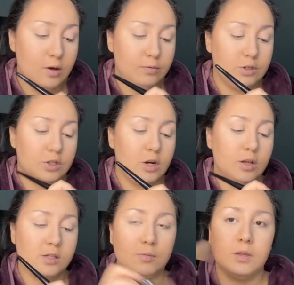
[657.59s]
which could
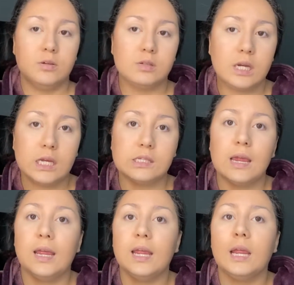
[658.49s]
also be used as
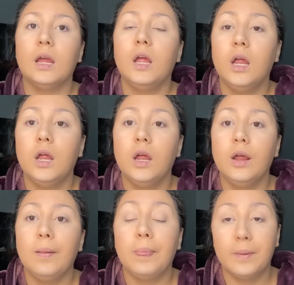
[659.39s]
a
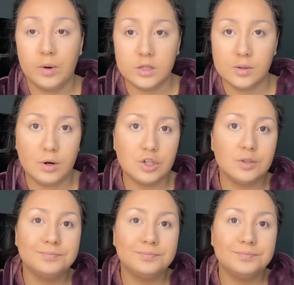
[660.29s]
bronzer brush.